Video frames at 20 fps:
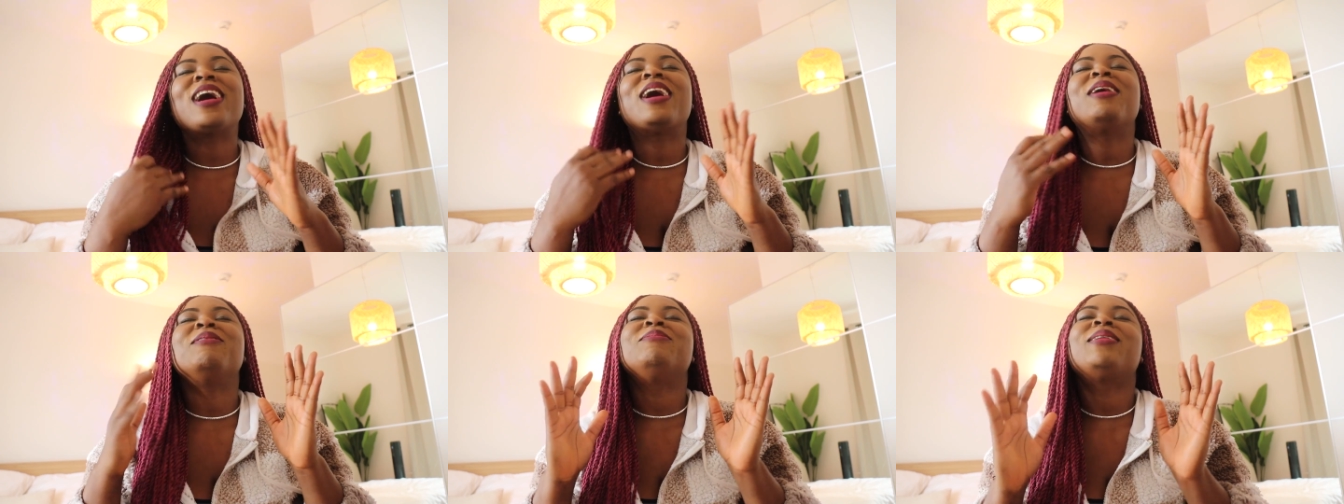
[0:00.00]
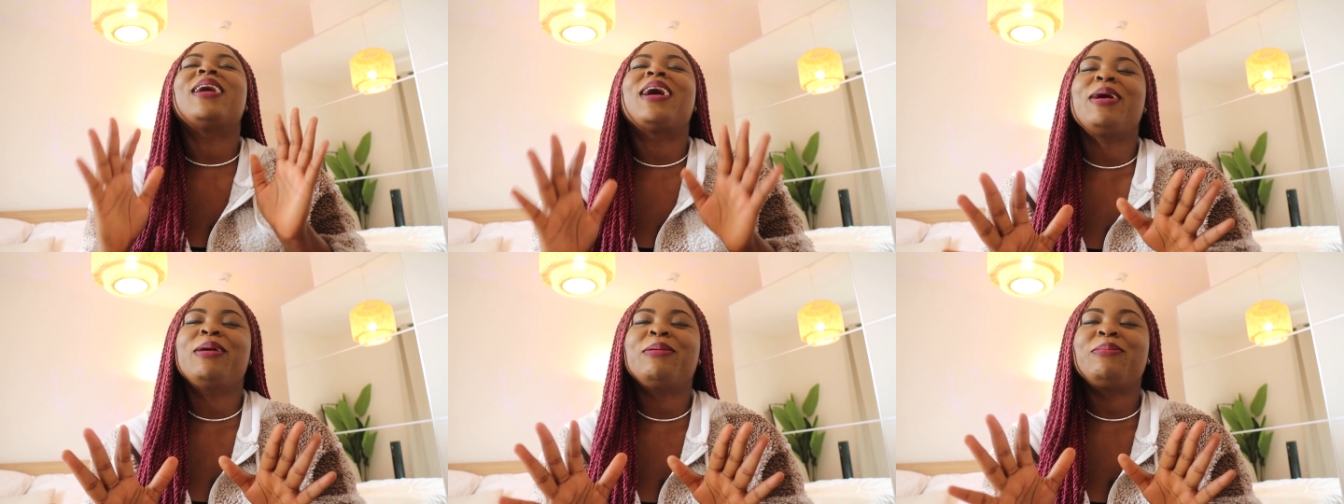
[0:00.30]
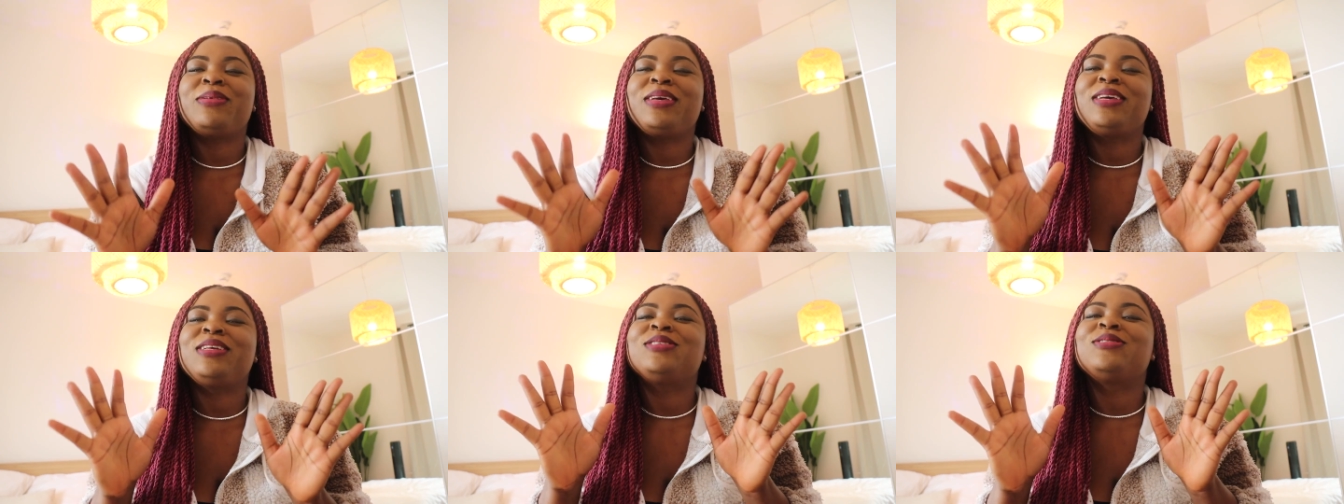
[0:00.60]
I'm
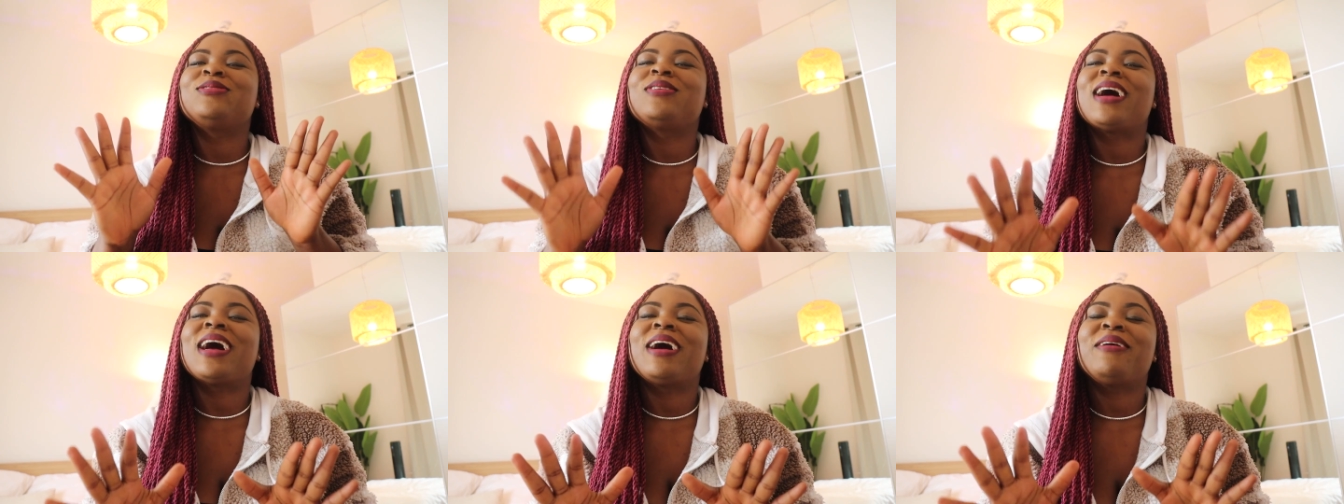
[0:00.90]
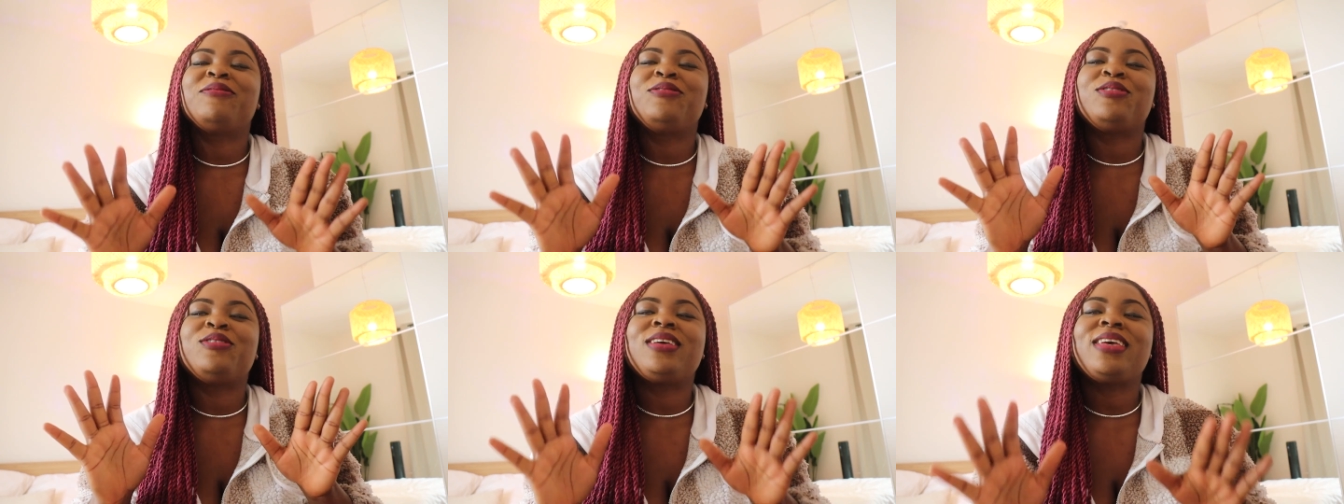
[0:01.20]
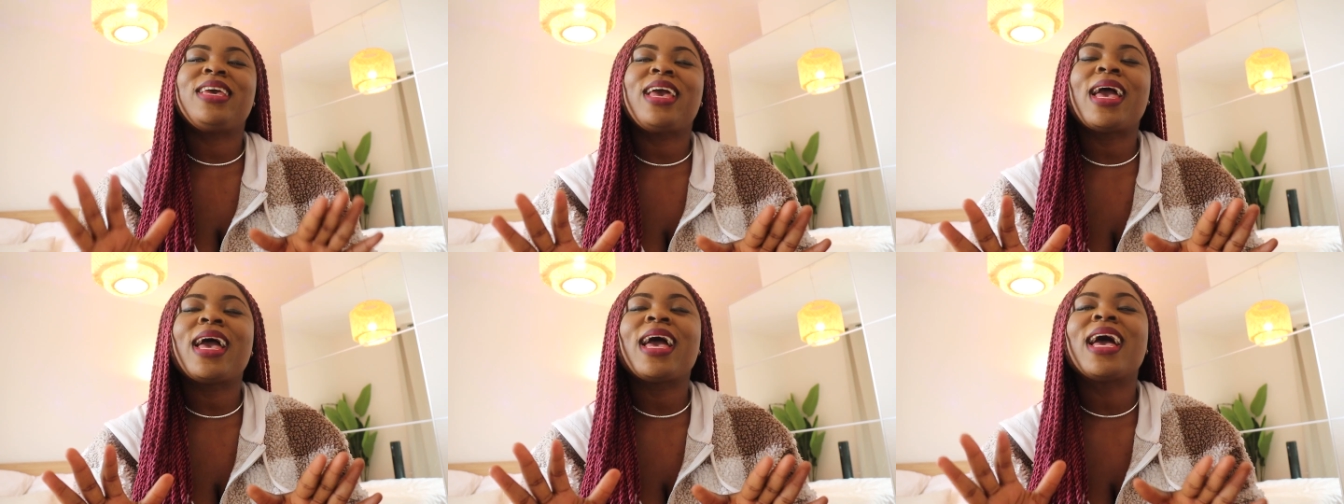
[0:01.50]
happy to have you
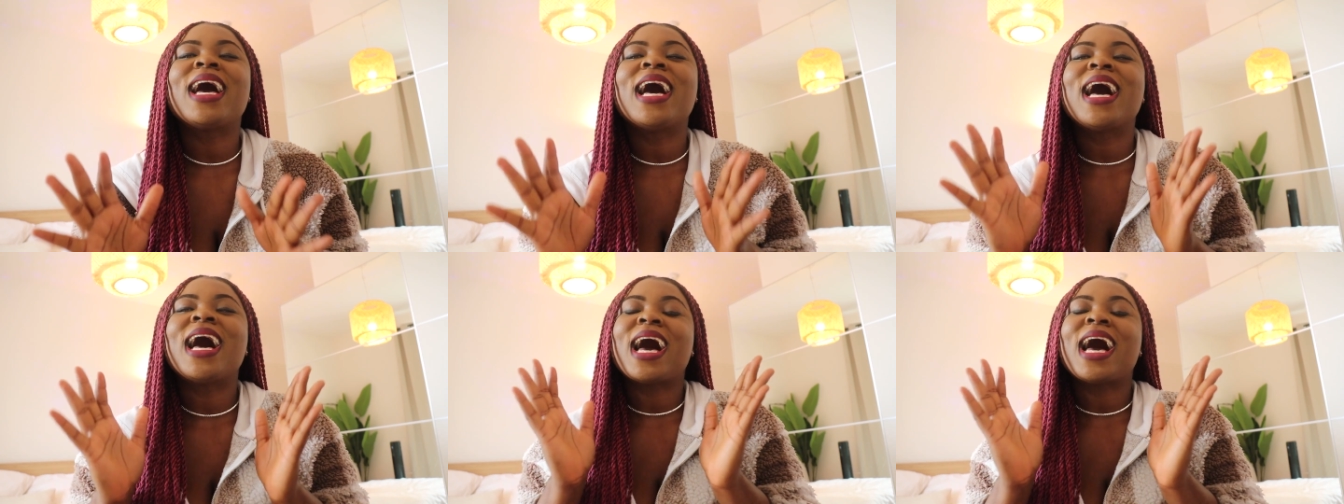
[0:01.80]
here